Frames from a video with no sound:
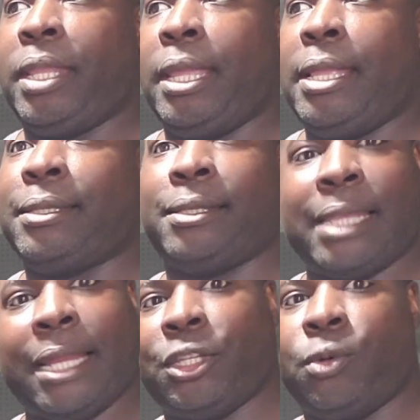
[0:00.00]
It's
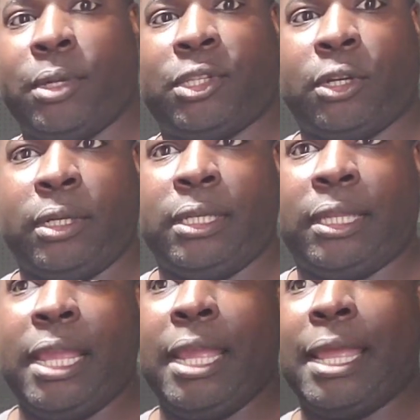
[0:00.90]
set to a certain
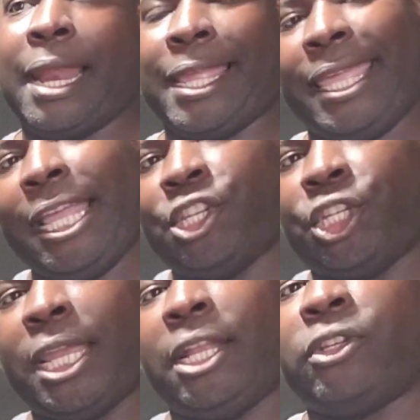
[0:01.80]
thing, and I can't
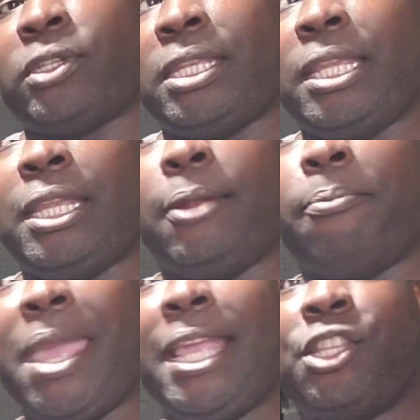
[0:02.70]
change the
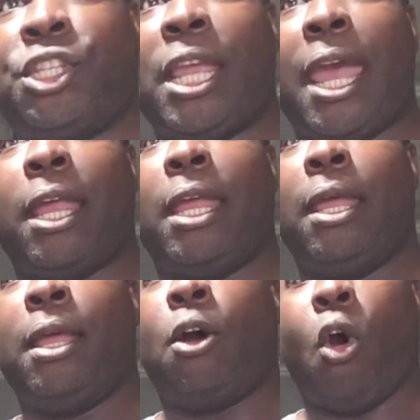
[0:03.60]
main jet
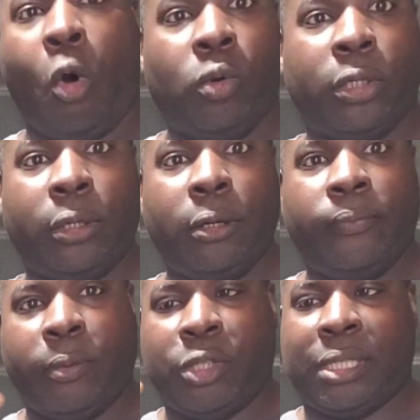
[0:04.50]
holder,
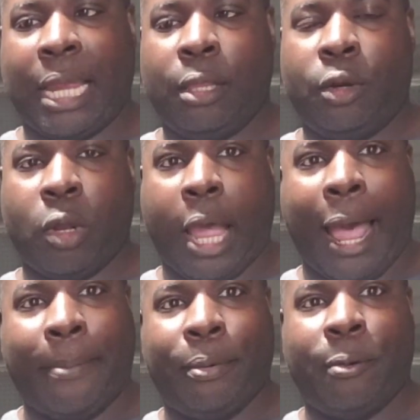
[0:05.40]
which is that little
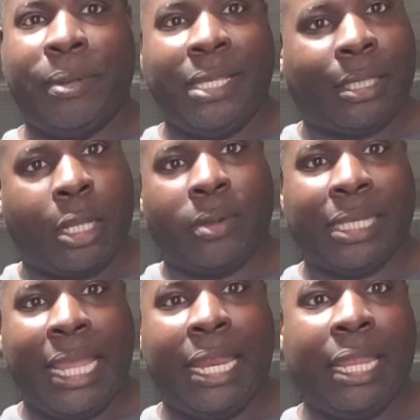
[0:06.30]
copper piece that goes
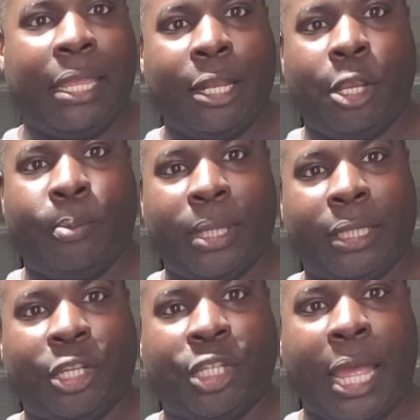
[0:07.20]
in it, and then you put
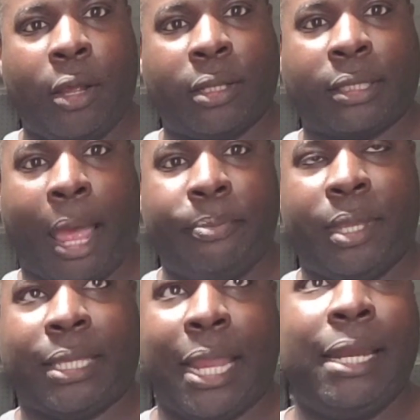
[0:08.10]
the jet on top
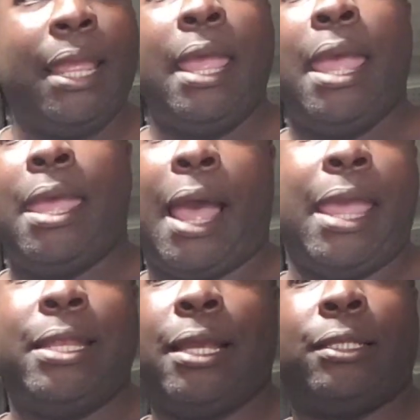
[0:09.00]
to tighten it.
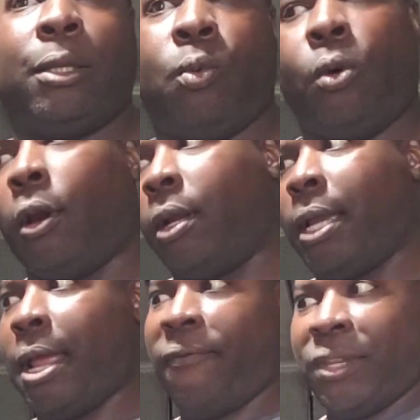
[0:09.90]
It doesn't work,
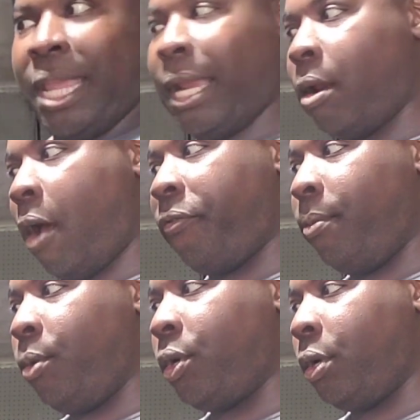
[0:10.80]
and I've taken off
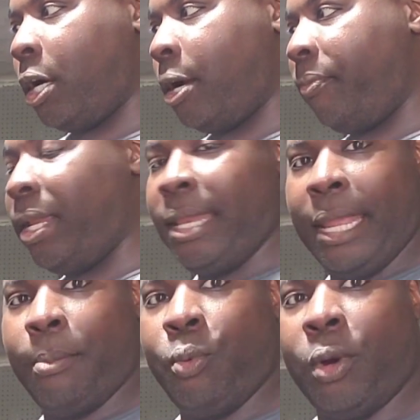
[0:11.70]
the
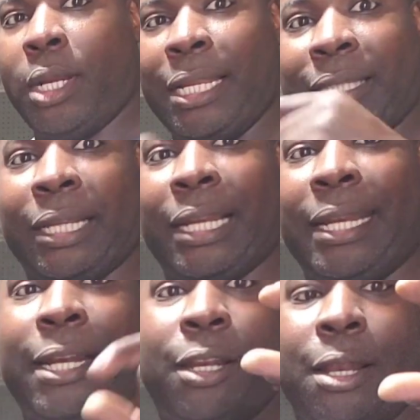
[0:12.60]
nib one and stuck it
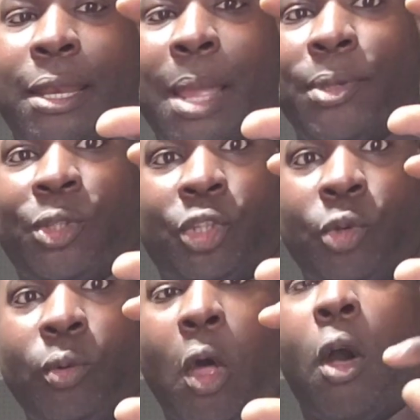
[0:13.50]
in there, and the nib is
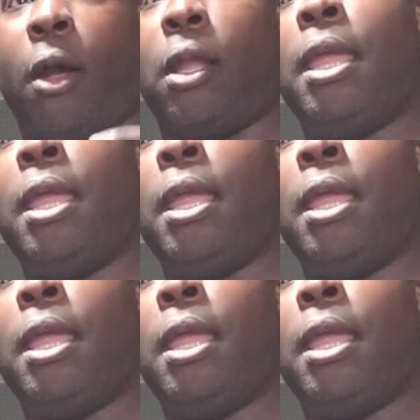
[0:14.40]
too long.